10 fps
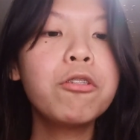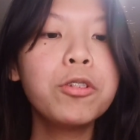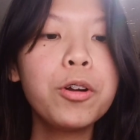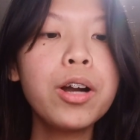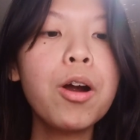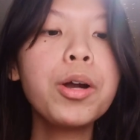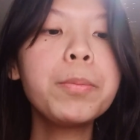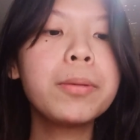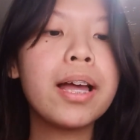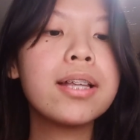Flora or
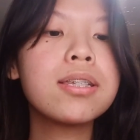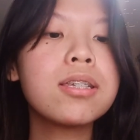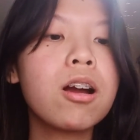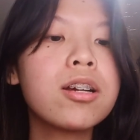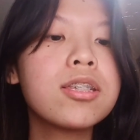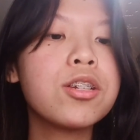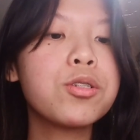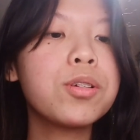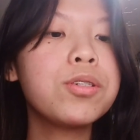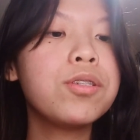plants are
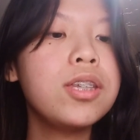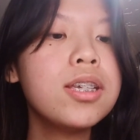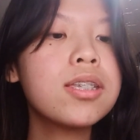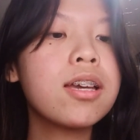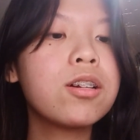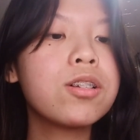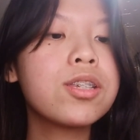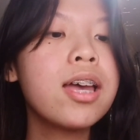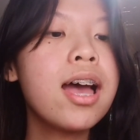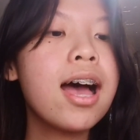central to these
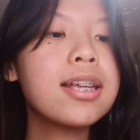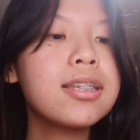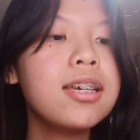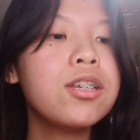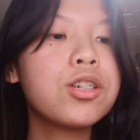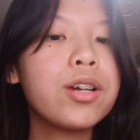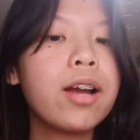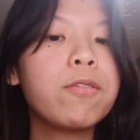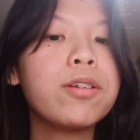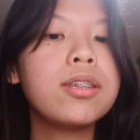cycles as they
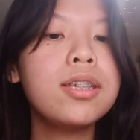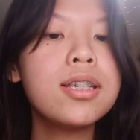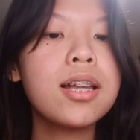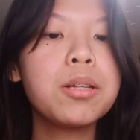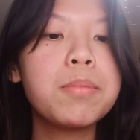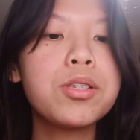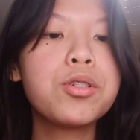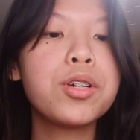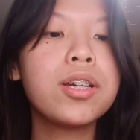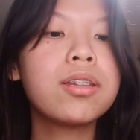interact with these elements
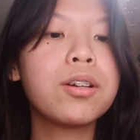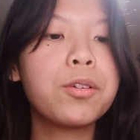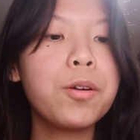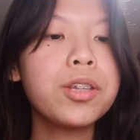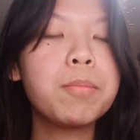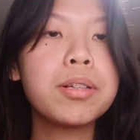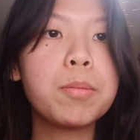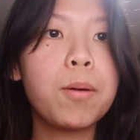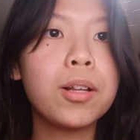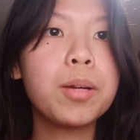during their growth and
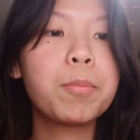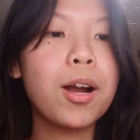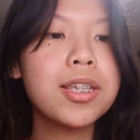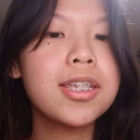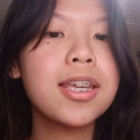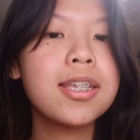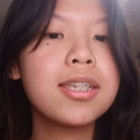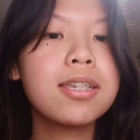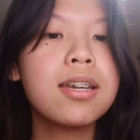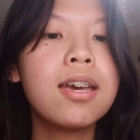metabolic processes.
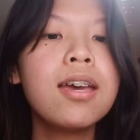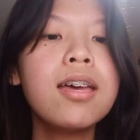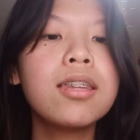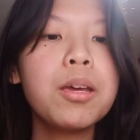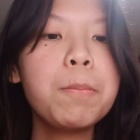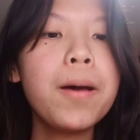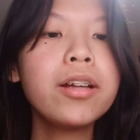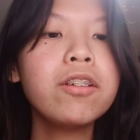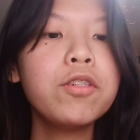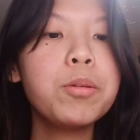The
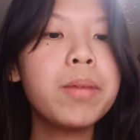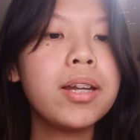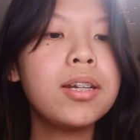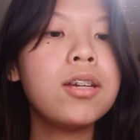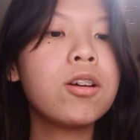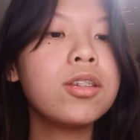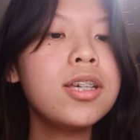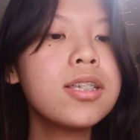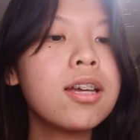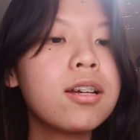impact of humanity on
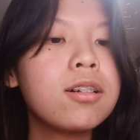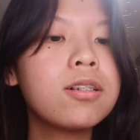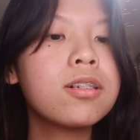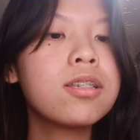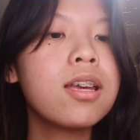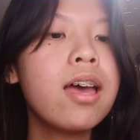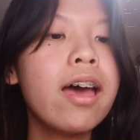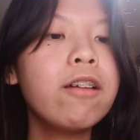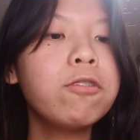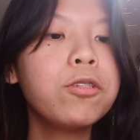these cycles
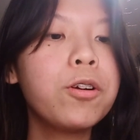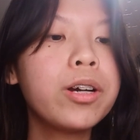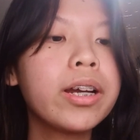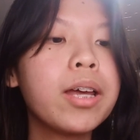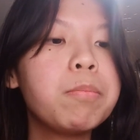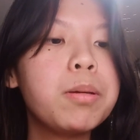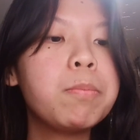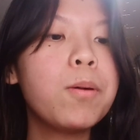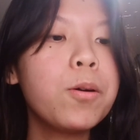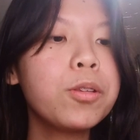and flora can be
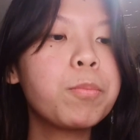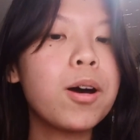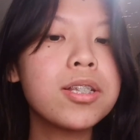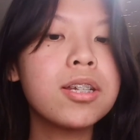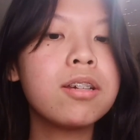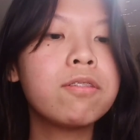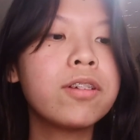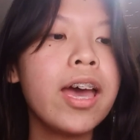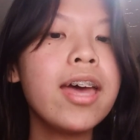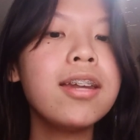both positive
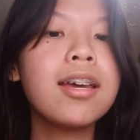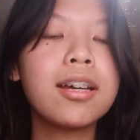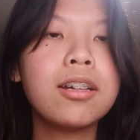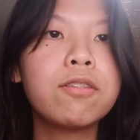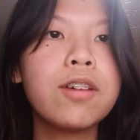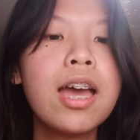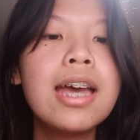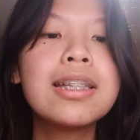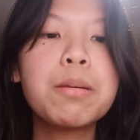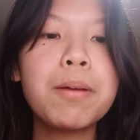and negative,
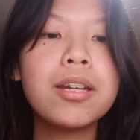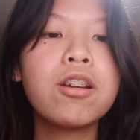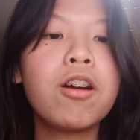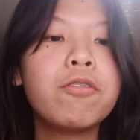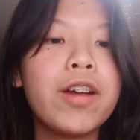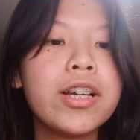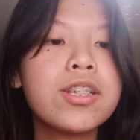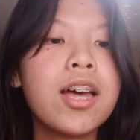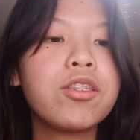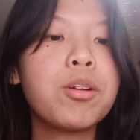depending on
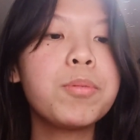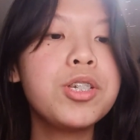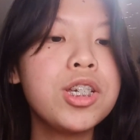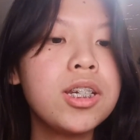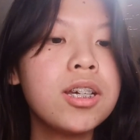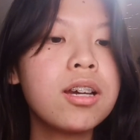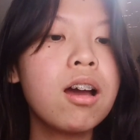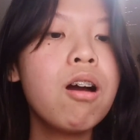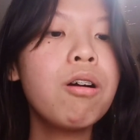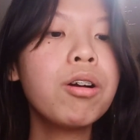various anthropogenic
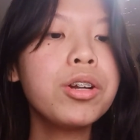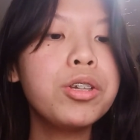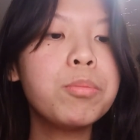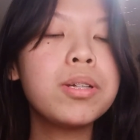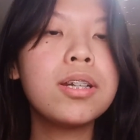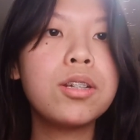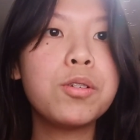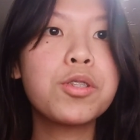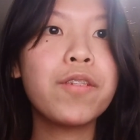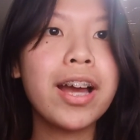or
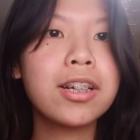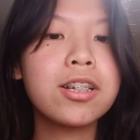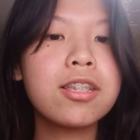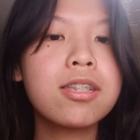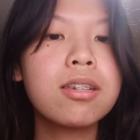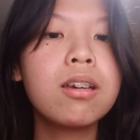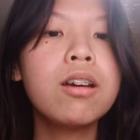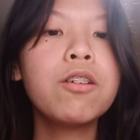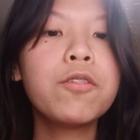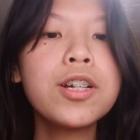human-induced factors.
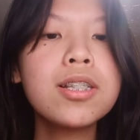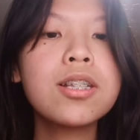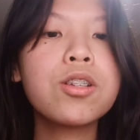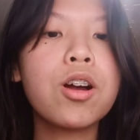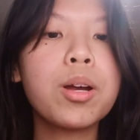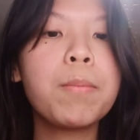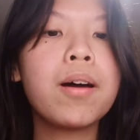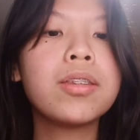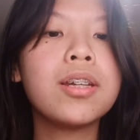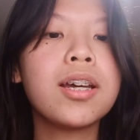First, let's talk
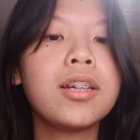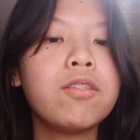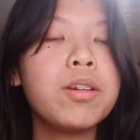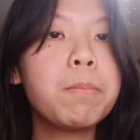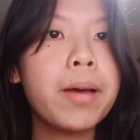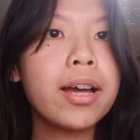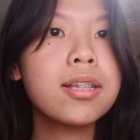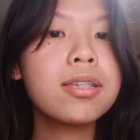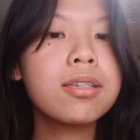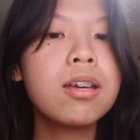about the negative
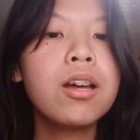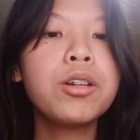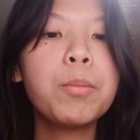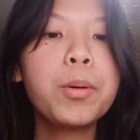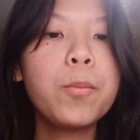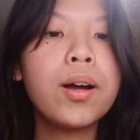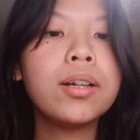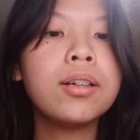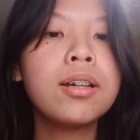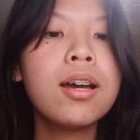impacts. Number
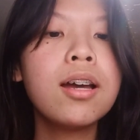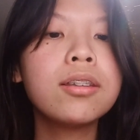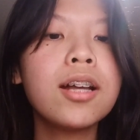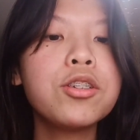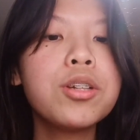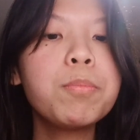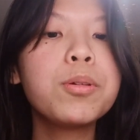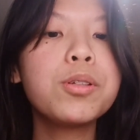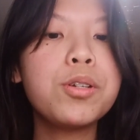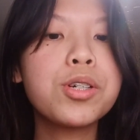1. Nitrogen
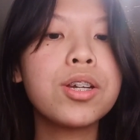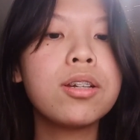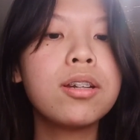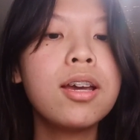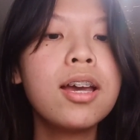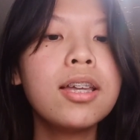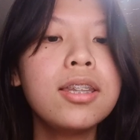pollution.